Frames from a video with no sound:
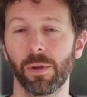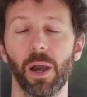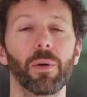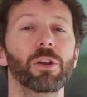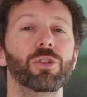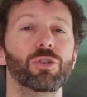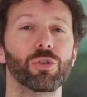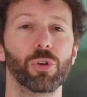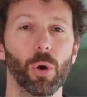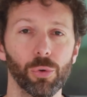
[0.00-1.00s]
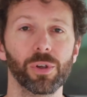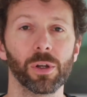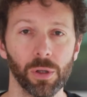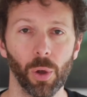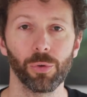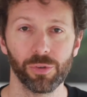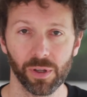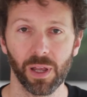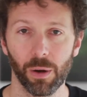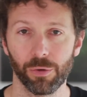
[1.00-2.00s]
The narration just goes in close to
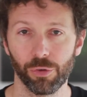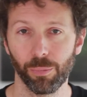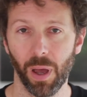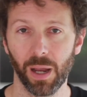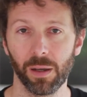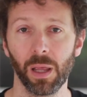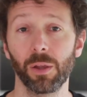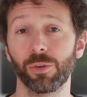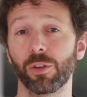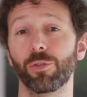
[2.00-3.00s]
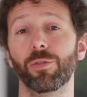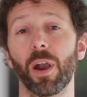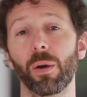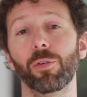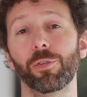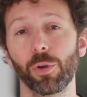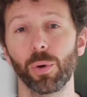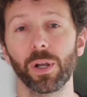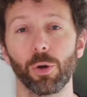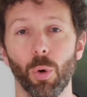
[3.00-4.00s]
the character's mind. So it's very
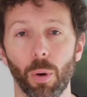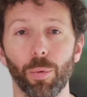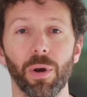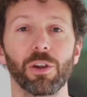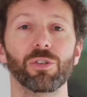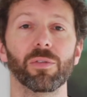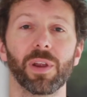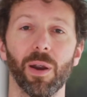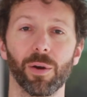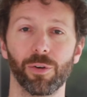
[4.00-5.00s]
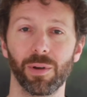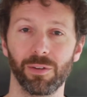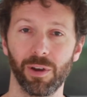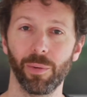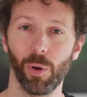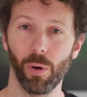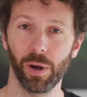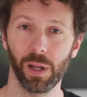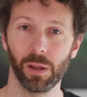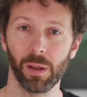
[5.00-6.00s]
fluid incorporation of character
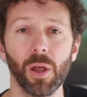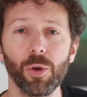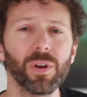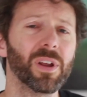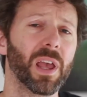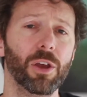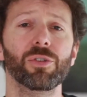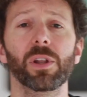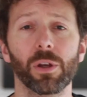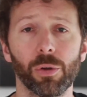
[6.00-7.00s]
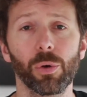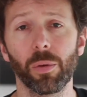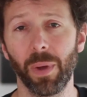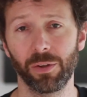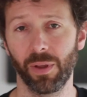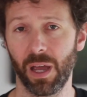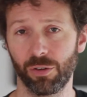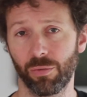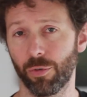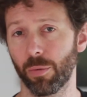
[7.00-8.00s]
interiority. Now, you can occasionally include a mental
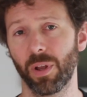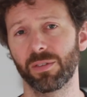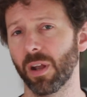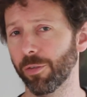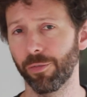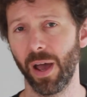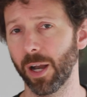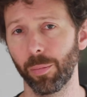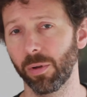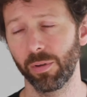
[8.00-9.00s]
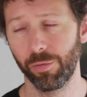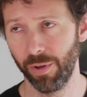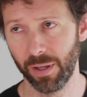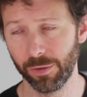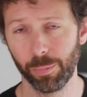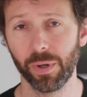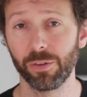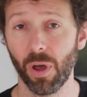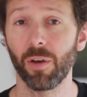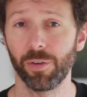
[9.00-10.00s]
action verb. That's not a finable offense, but
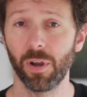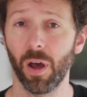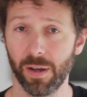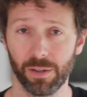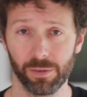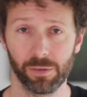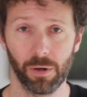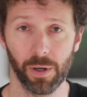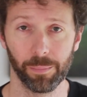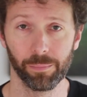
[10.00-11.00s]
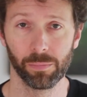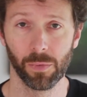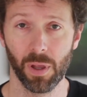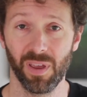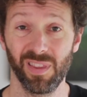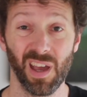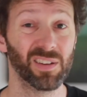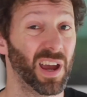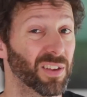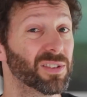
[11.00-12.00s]
it's often unnecessary. The
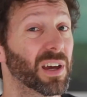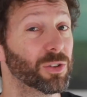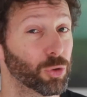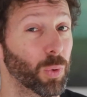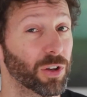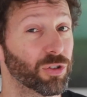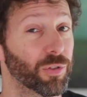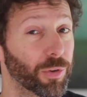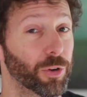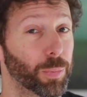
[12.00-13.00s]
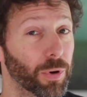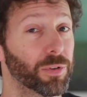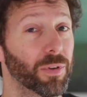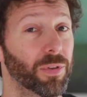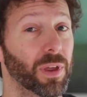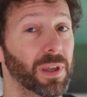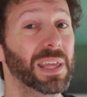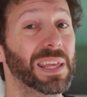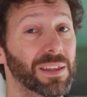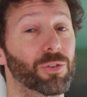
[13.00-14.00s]
italicized switch to first person
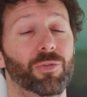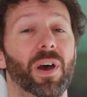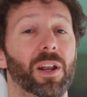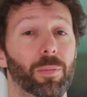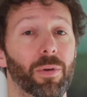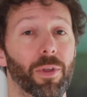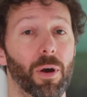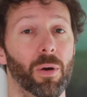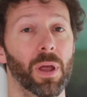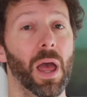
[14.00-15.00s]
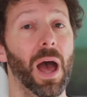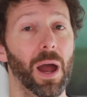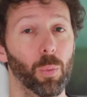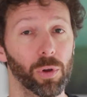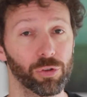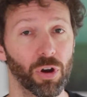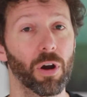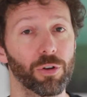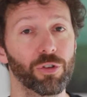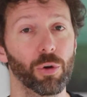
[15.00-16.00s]
thing is finable, though. I will
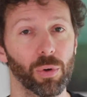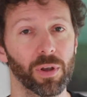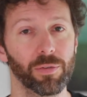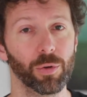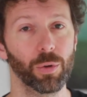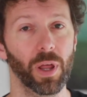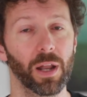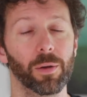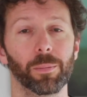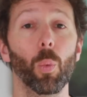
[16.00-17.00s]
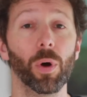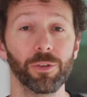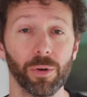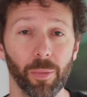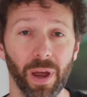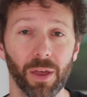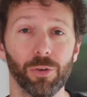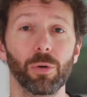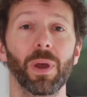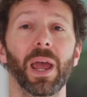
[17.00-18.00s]
charge you if you do that. Once they're in the
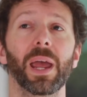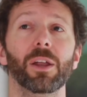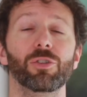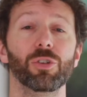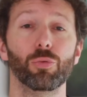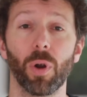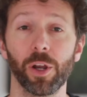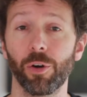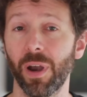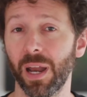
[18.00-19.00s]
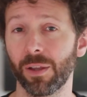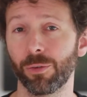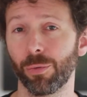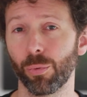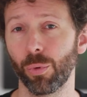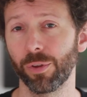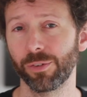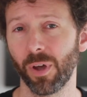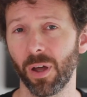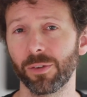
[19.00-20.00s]
bathroom and she's running her hands through the
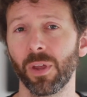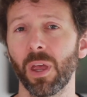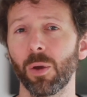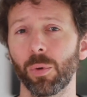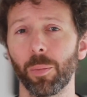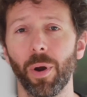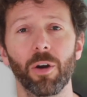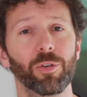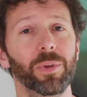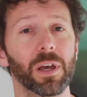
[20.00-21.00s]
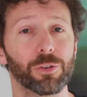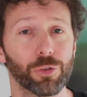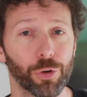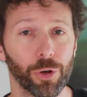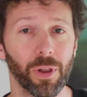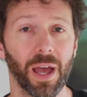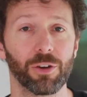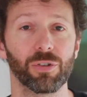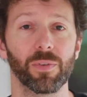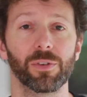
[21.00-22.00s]
suds, we depart from the external
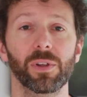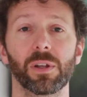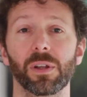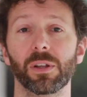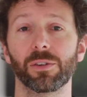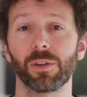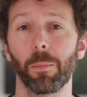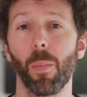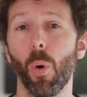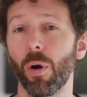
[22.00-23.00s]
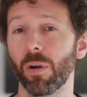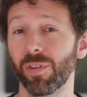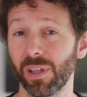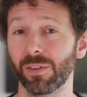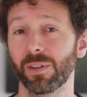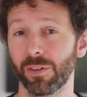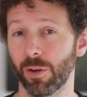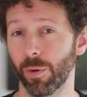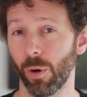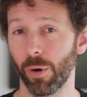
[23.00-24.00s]
action of the scene to get some more of his
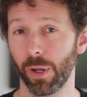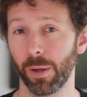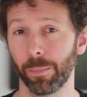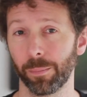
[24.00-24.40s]
interiority.